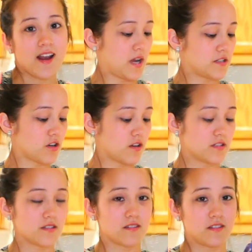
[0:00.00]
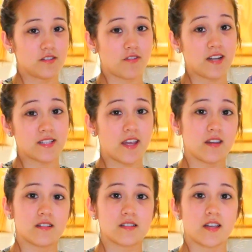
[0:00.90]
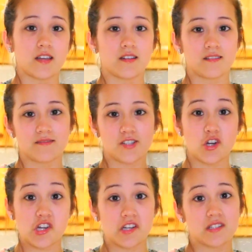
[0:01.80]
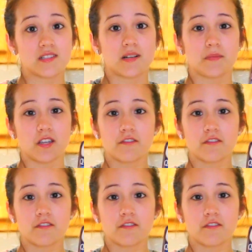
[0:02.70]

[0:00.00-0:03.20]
I turn to these rice cakes and turn it into something